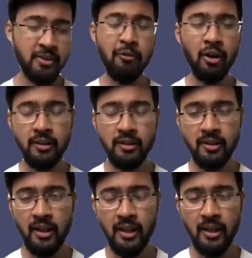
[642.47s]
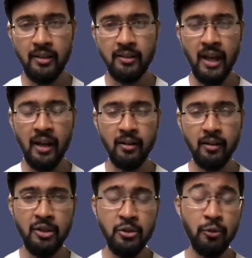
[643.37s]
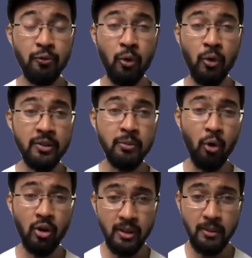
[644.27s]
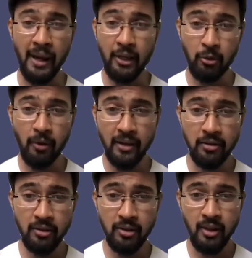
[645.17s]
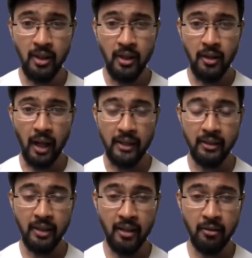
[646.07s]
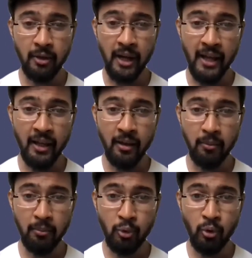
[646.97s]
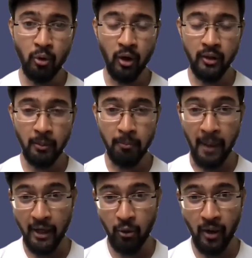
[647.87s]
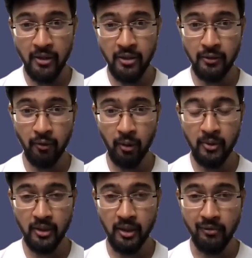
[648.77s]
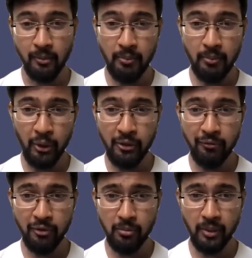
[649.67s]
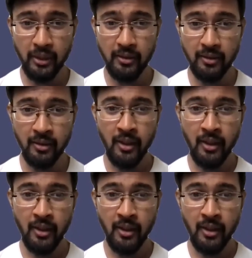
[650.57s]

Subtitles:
what you're saying is that we should focus more on the micro actions rather than relying more on the macro actions from the government point of view, because